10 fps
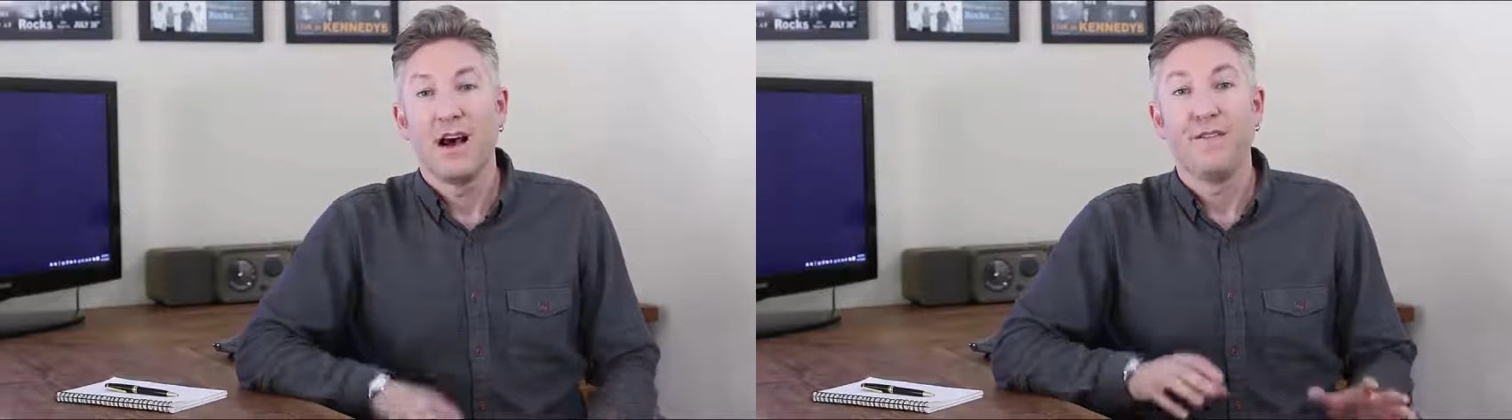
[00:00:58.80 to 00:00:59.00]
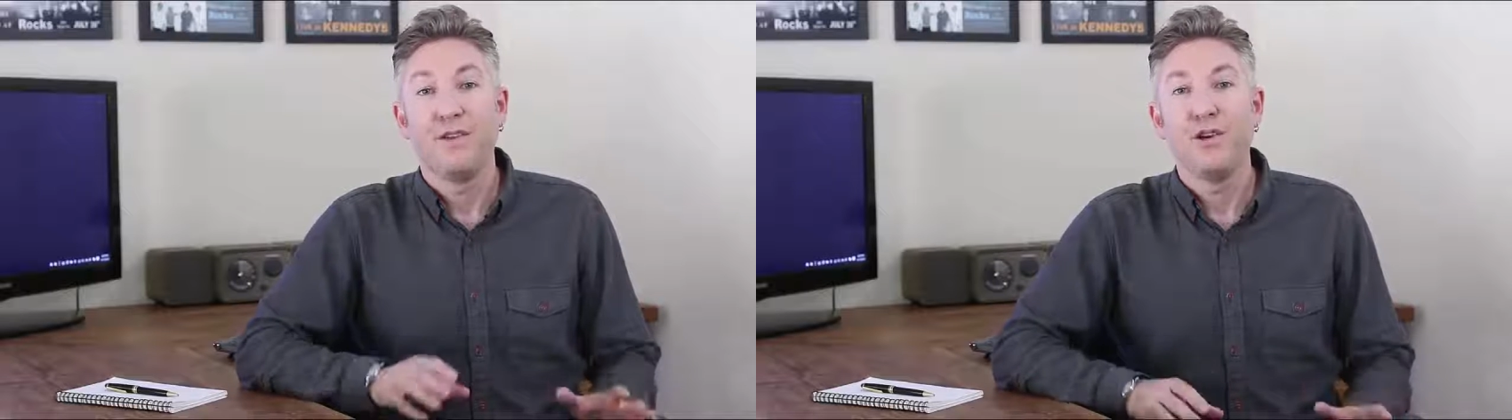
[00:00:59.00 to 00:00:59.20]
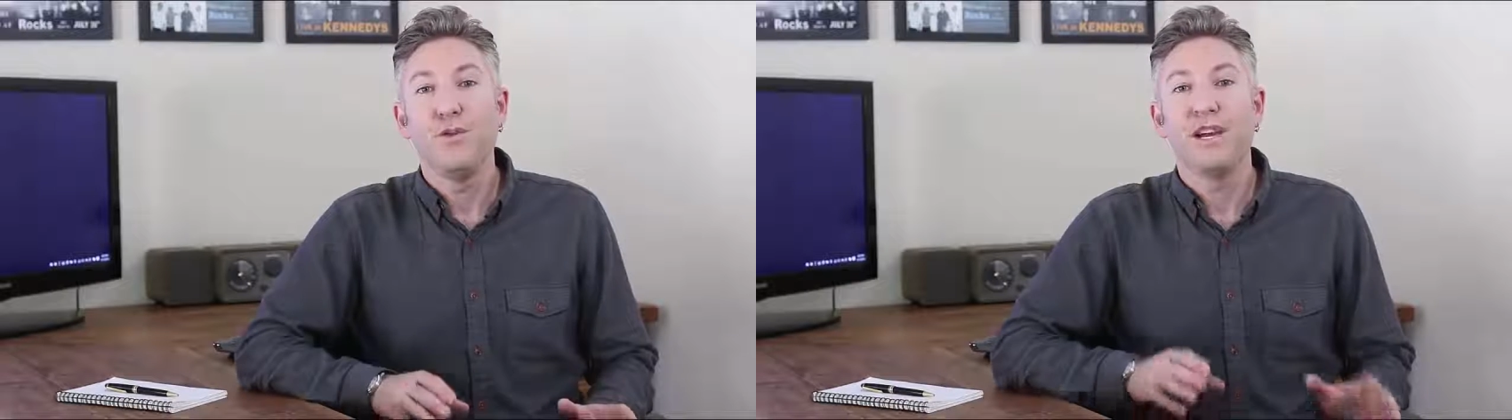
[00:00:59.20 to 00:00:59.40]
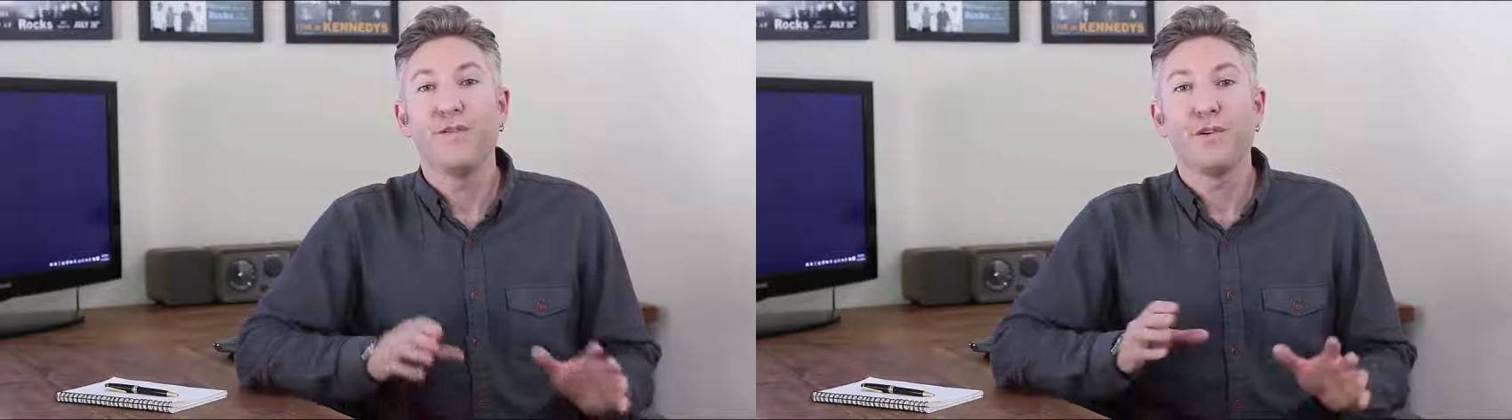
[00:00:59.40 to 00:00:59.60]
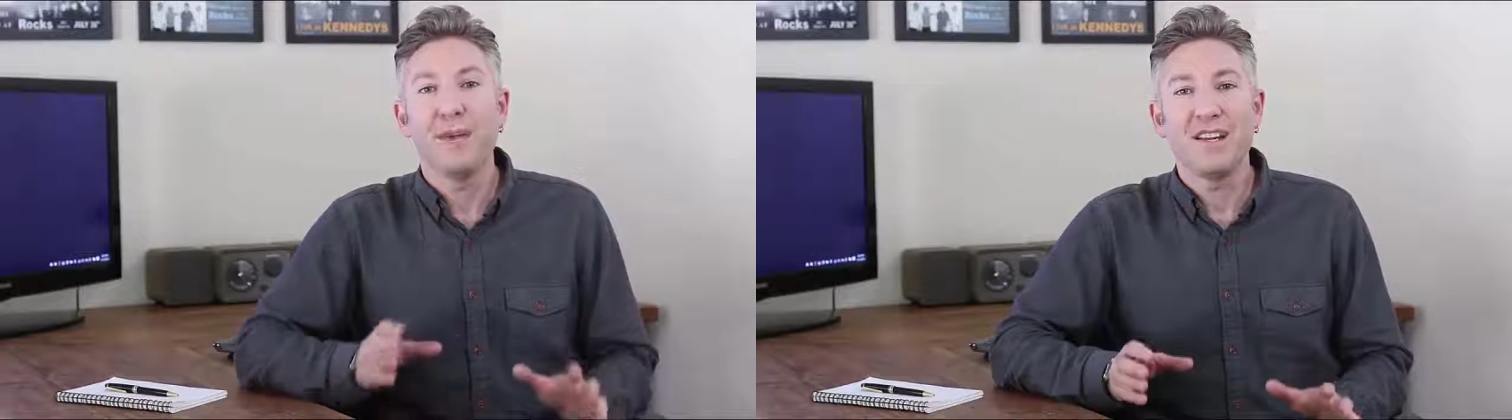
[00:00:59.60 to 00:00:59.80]
A few
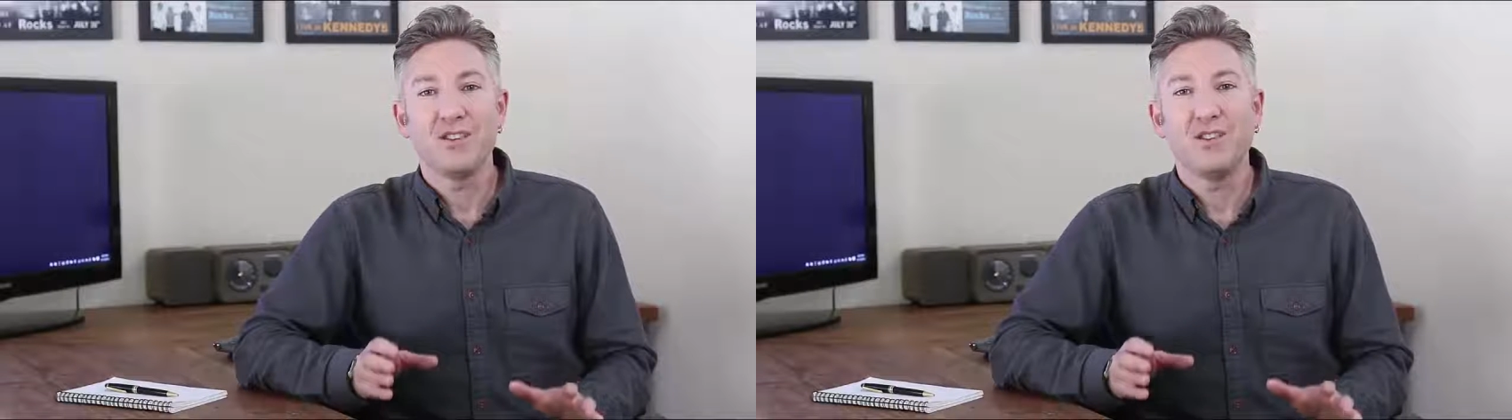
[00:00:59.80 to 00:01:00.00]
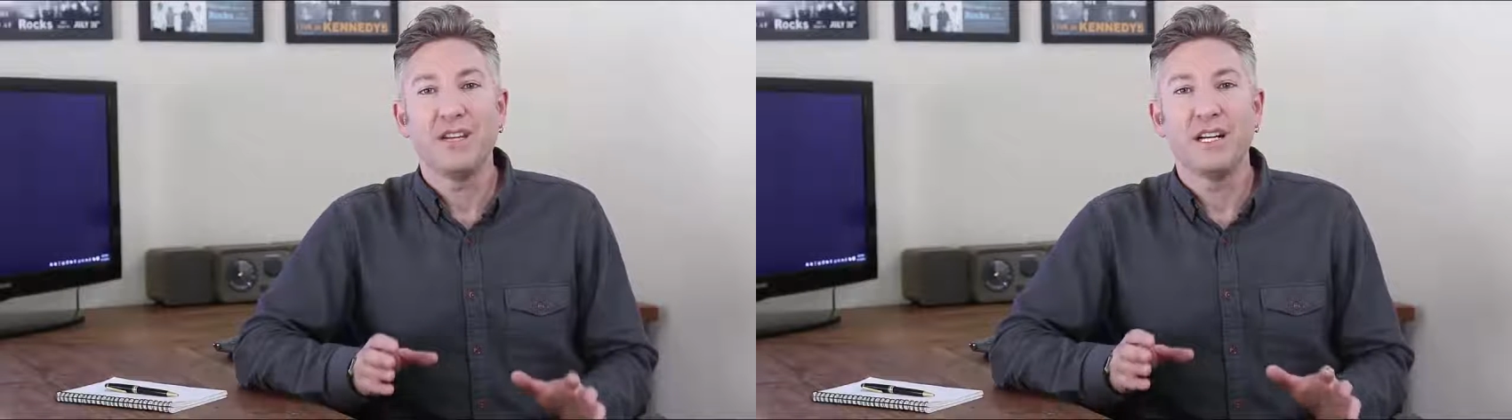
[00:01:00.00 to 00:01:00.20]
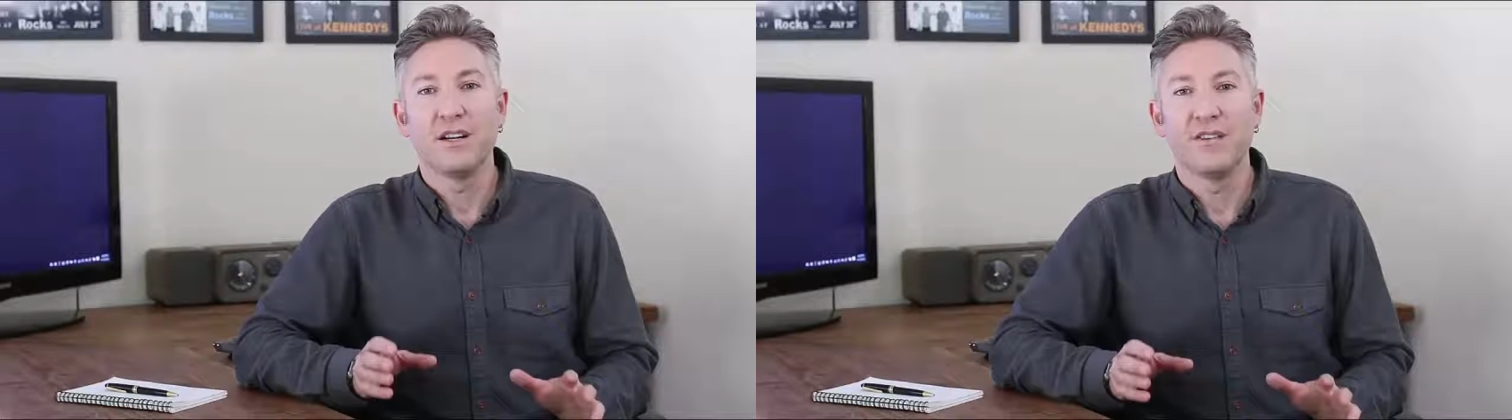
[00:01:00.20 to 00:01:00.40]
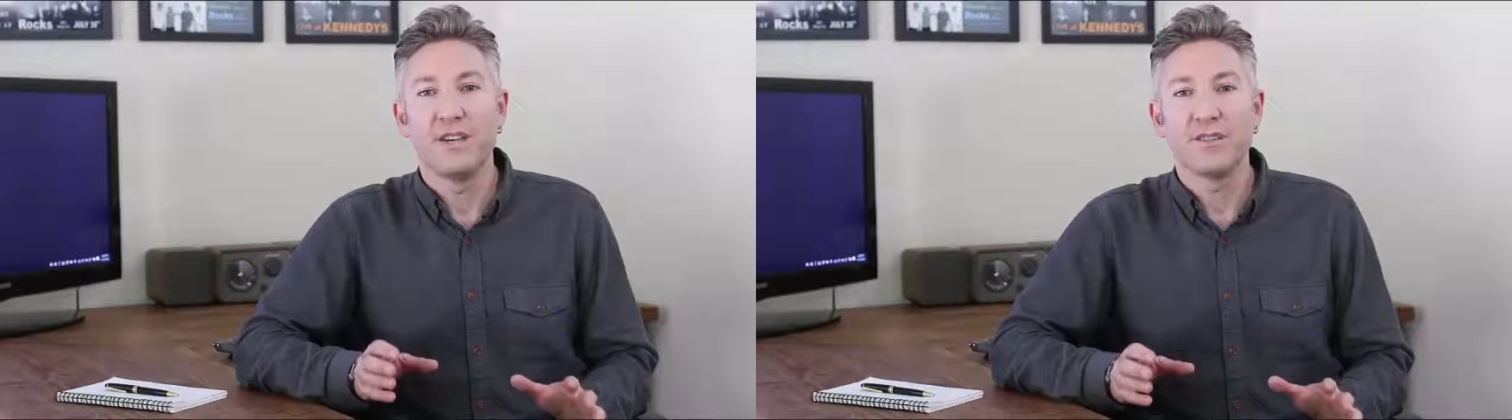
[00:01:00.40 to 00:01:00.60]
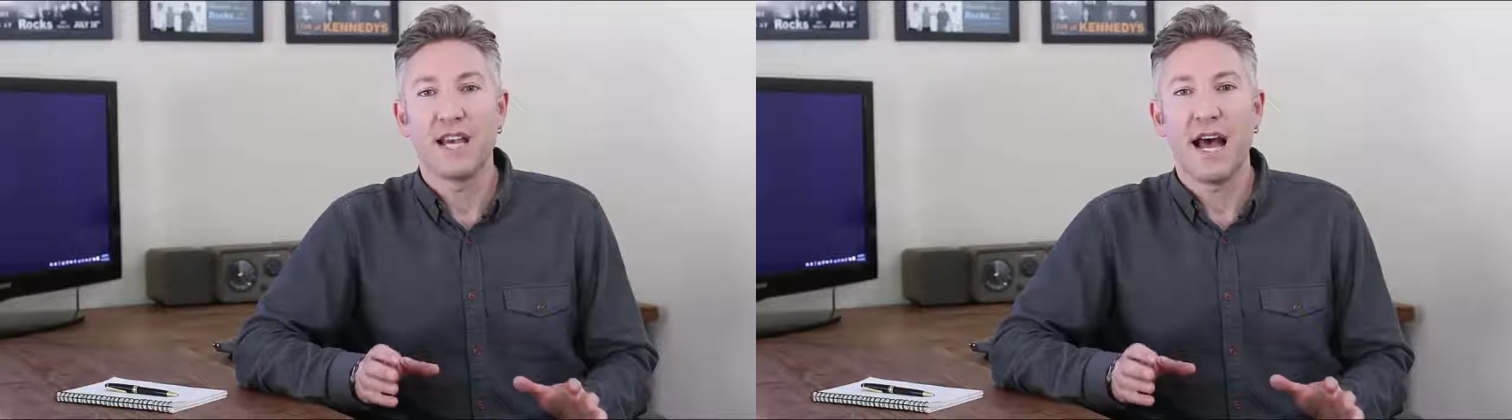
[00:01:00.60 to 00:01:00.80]
informational
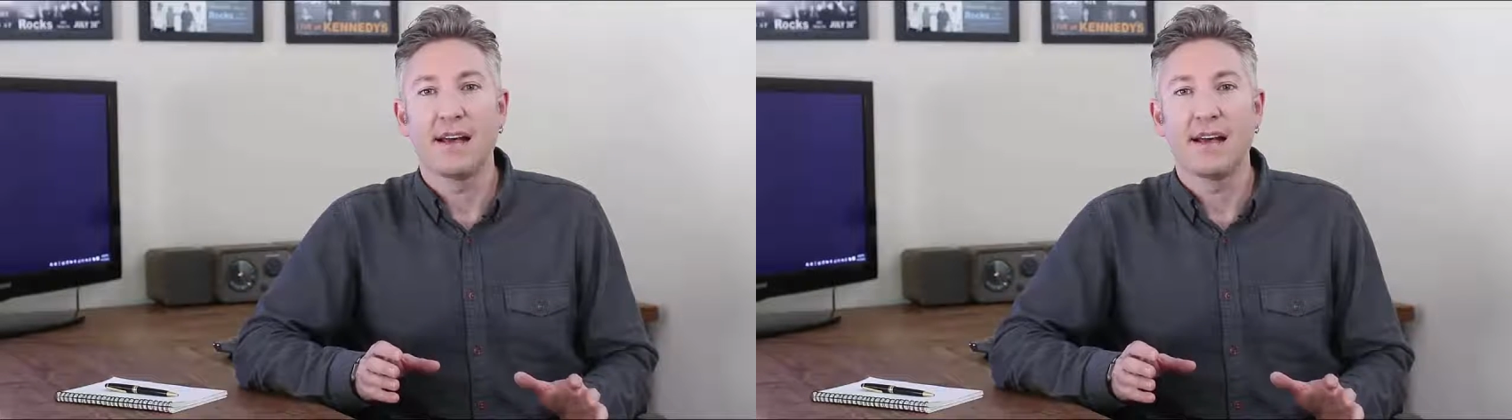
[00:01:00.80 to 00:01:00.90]
interviews